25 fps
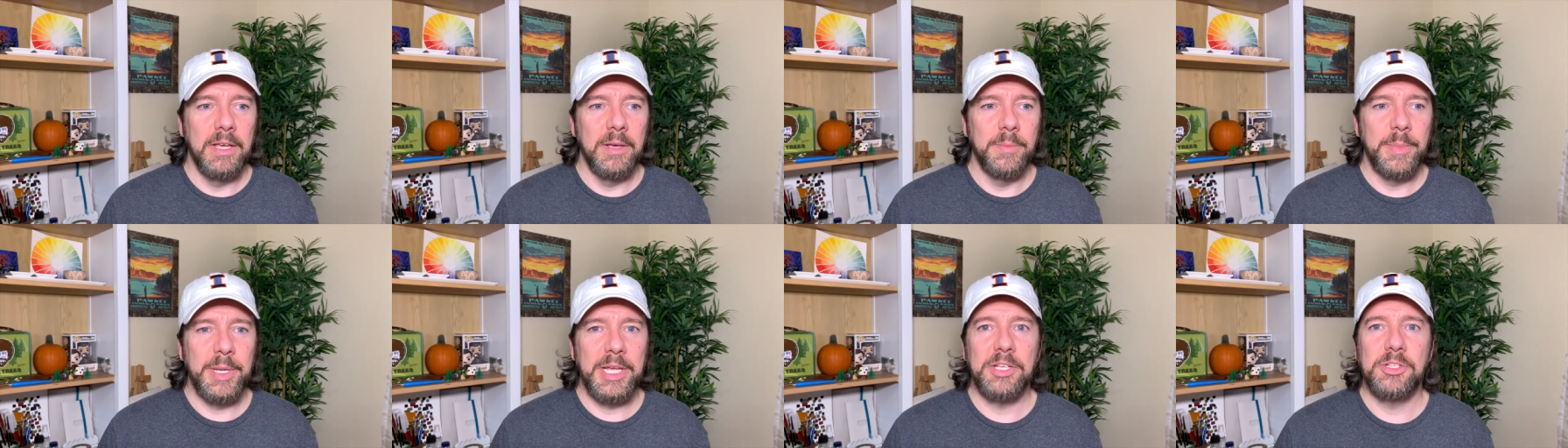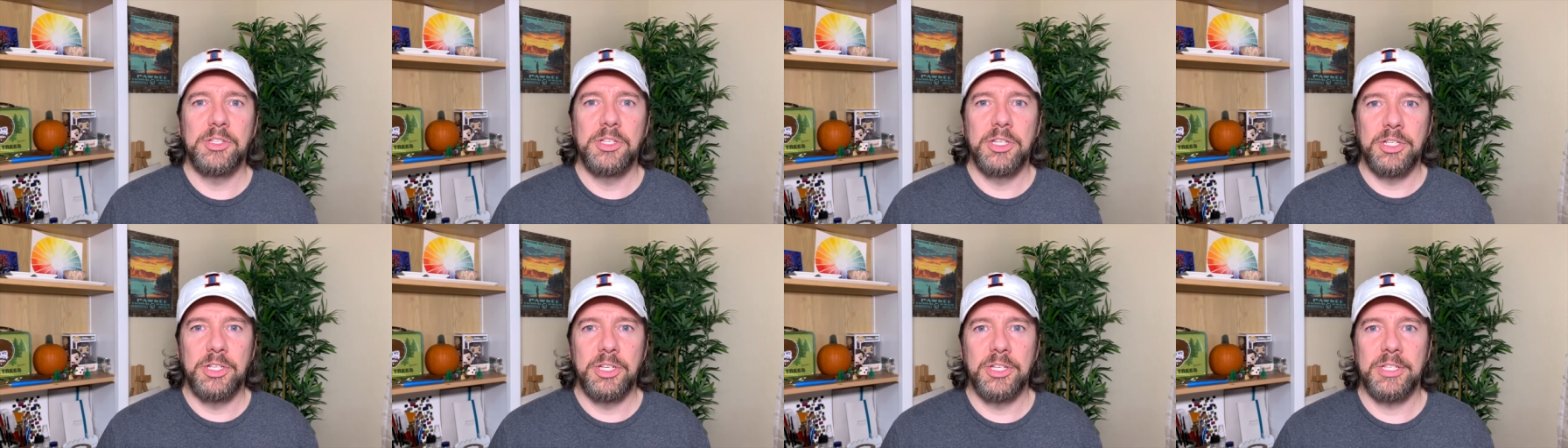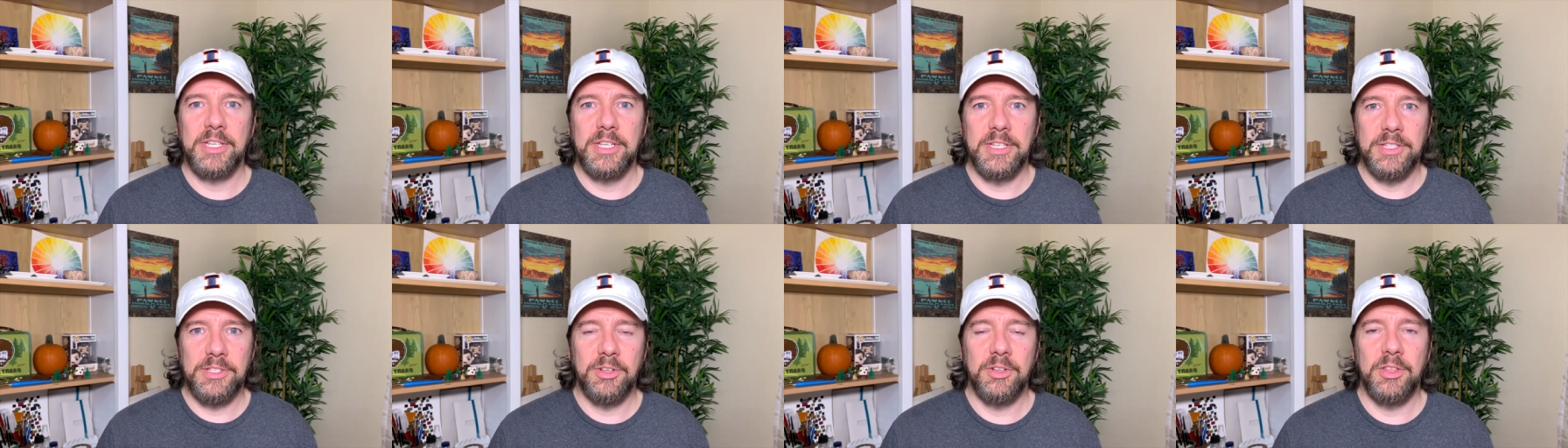because she
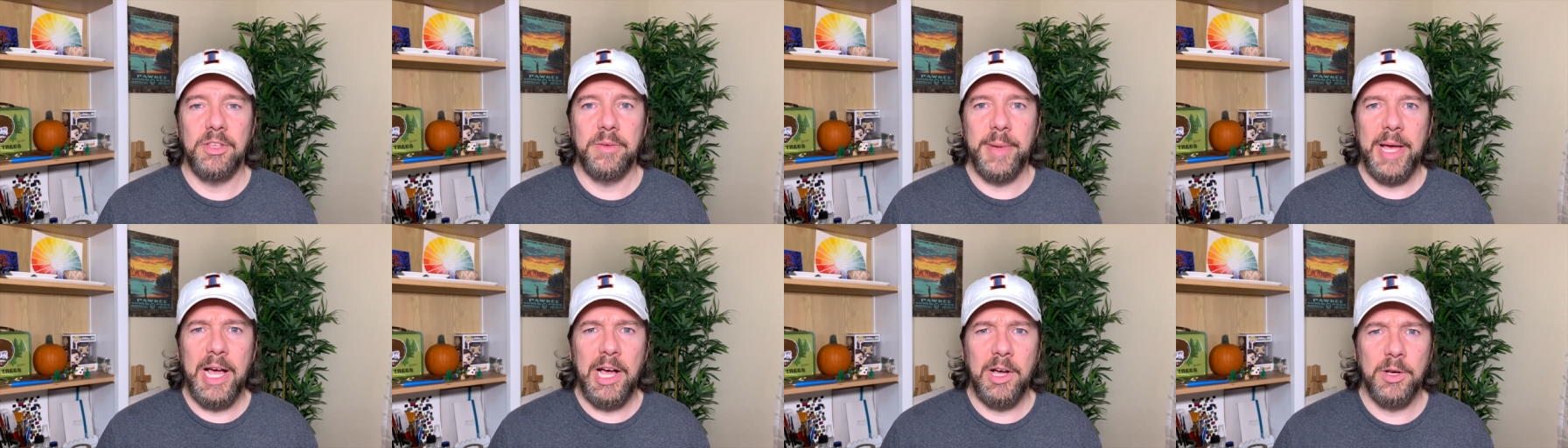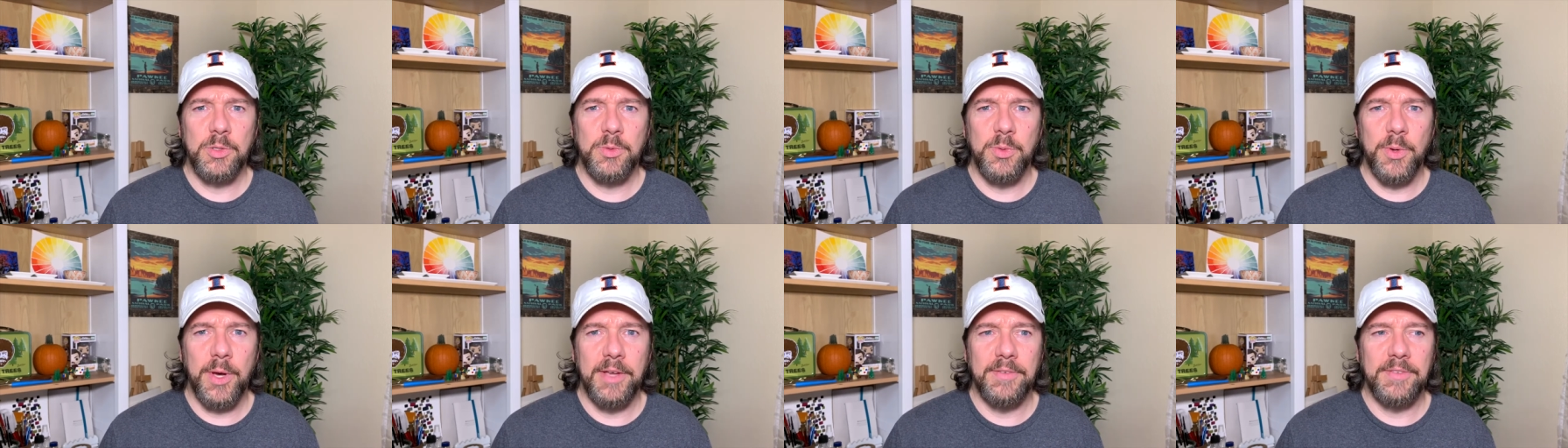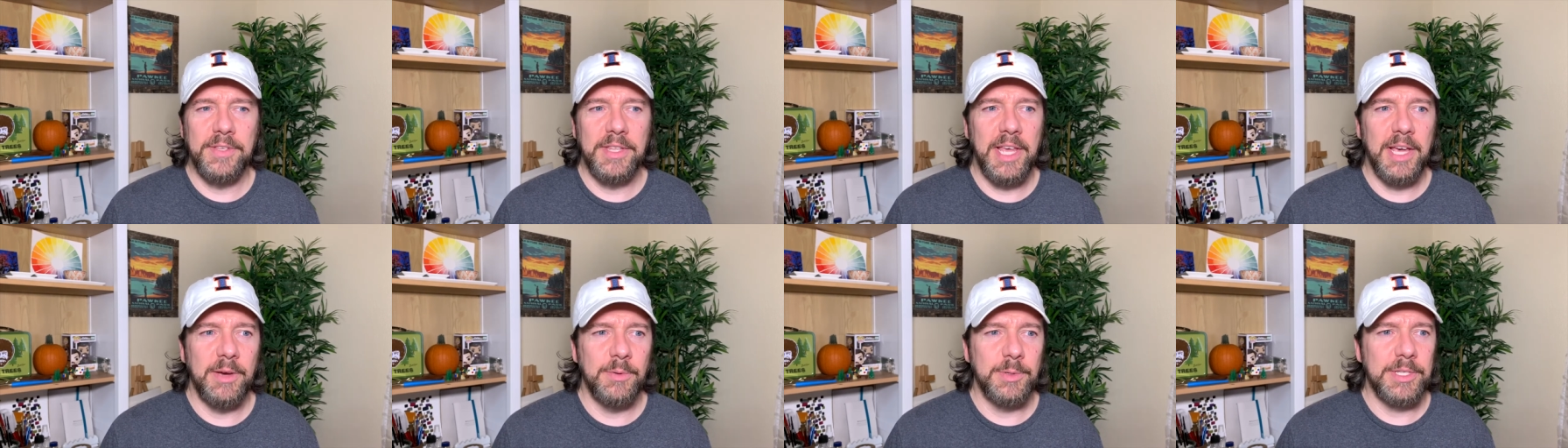just considered them housewives,
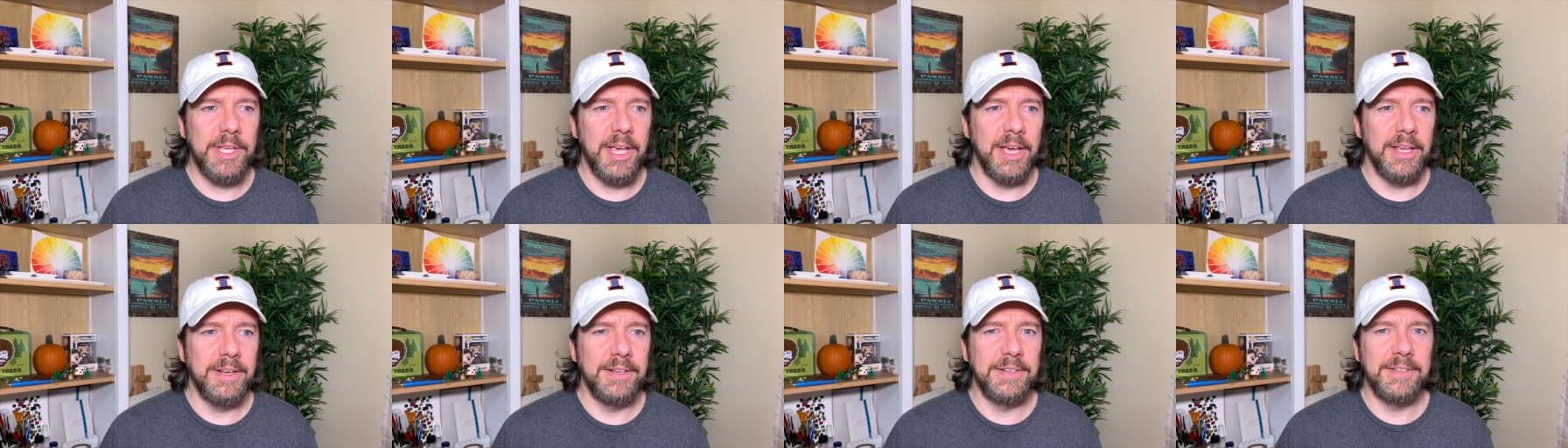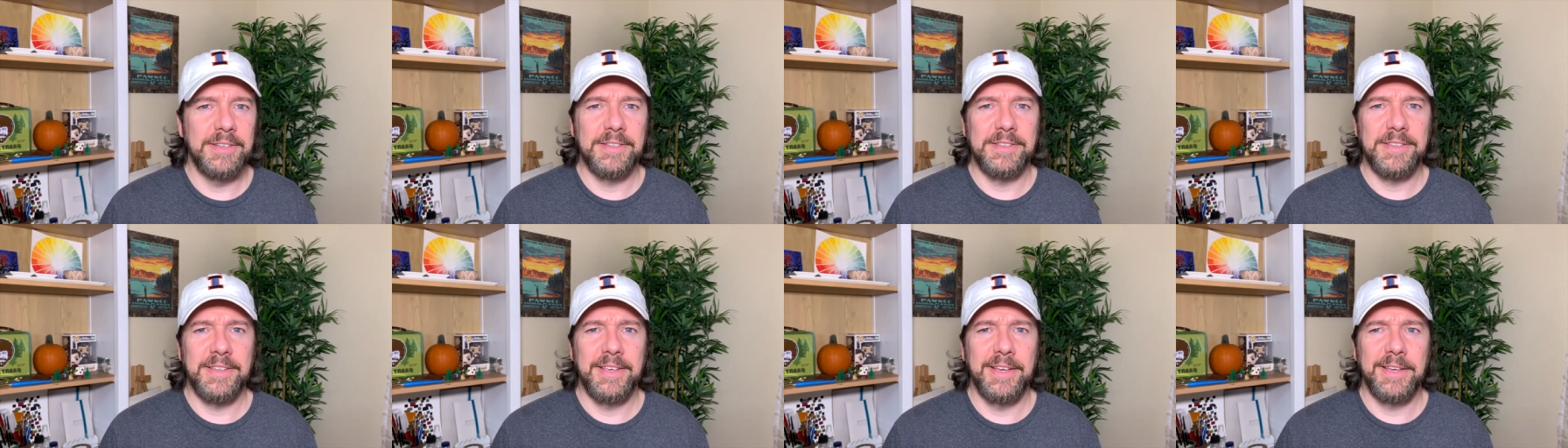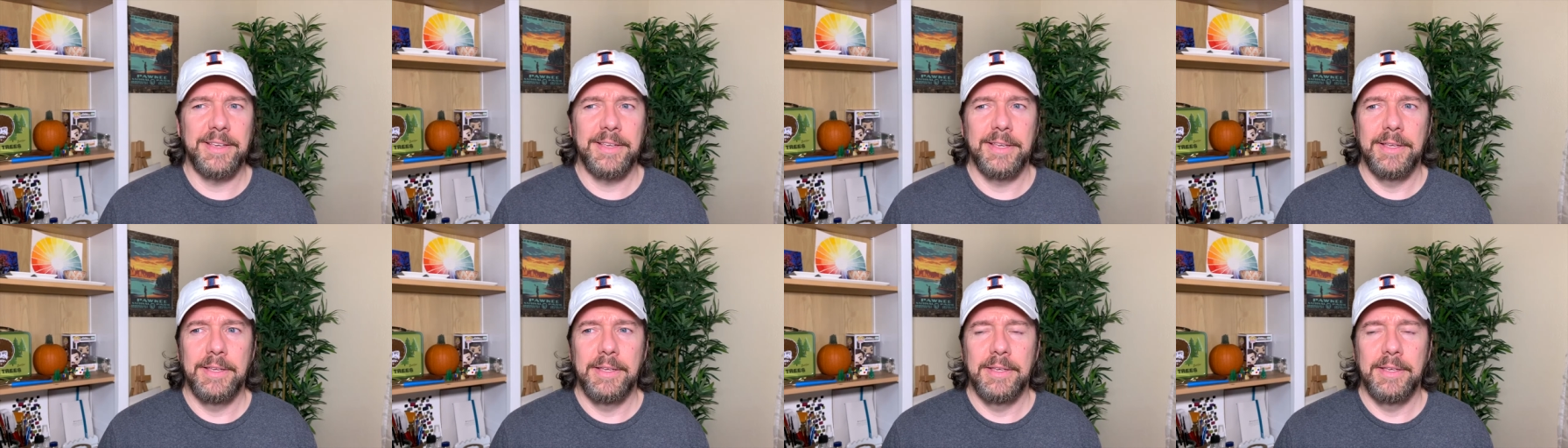and that was kind of just, like,